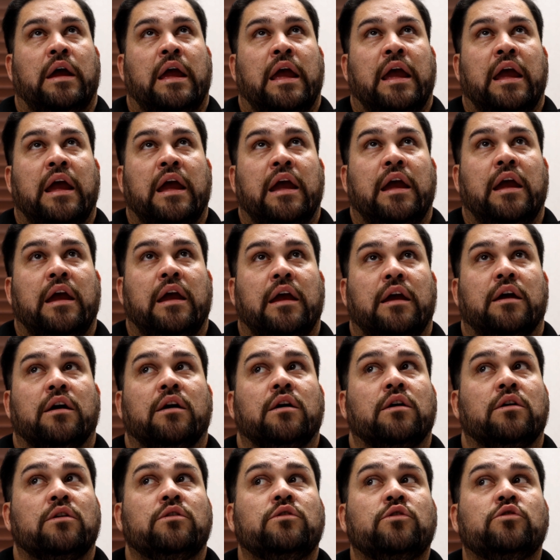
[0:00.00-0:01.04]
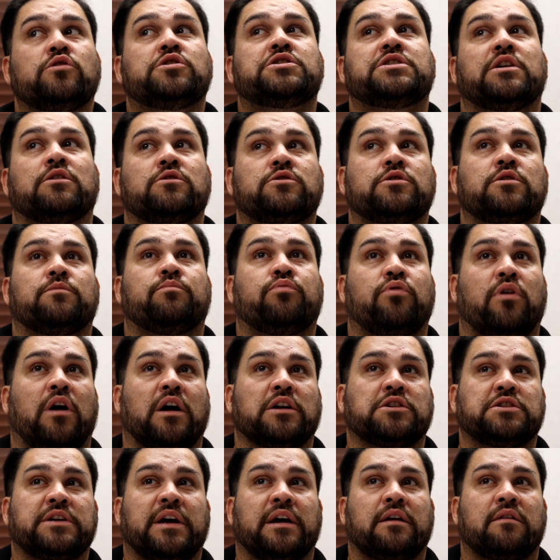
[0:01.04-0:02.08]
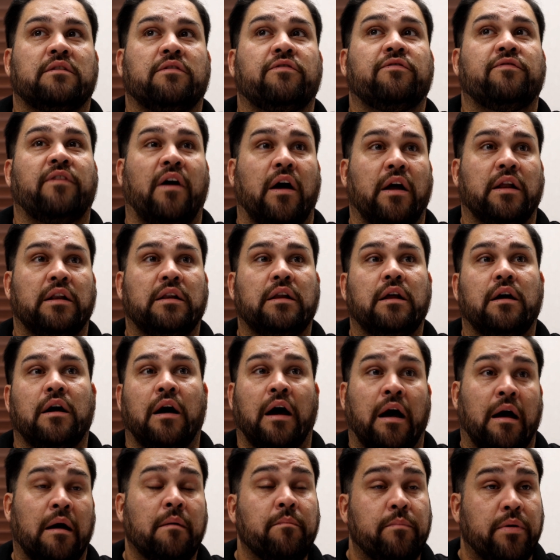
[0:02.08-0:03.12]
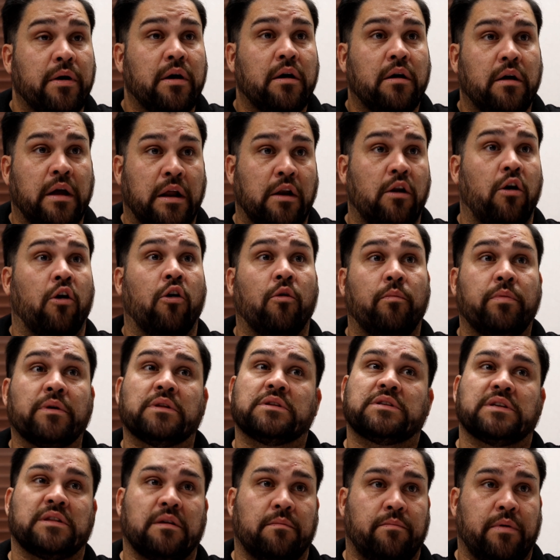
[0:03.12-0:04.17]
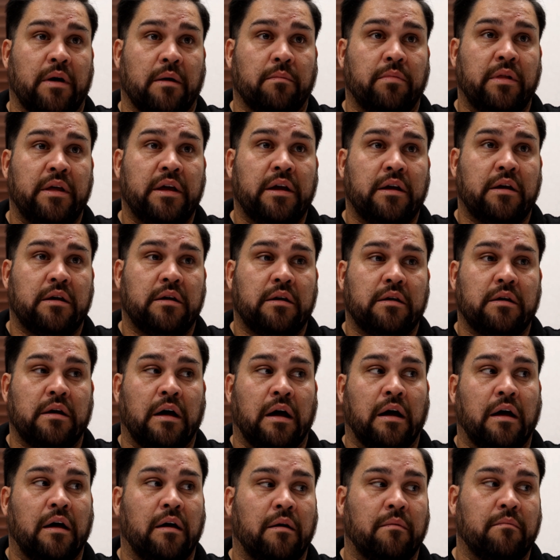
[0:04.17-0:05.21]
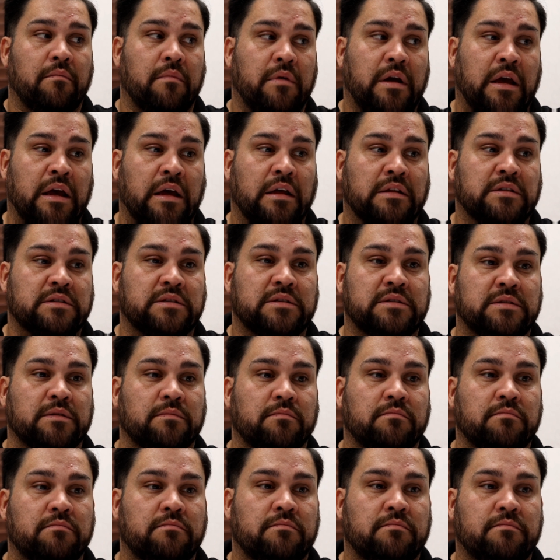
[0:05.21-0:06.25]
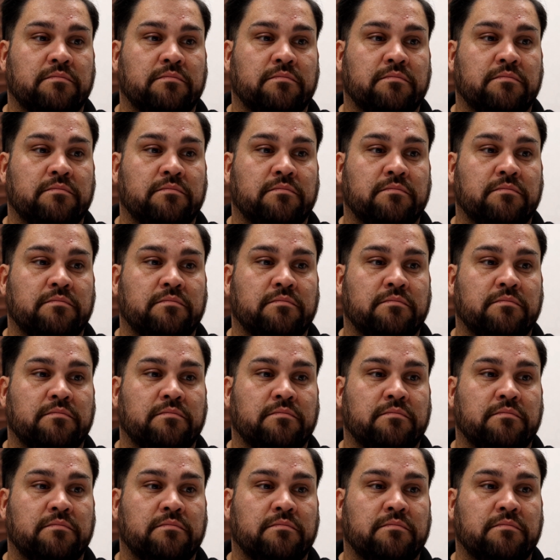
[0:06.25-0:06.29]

a new shelter project fund up and open to the public. It's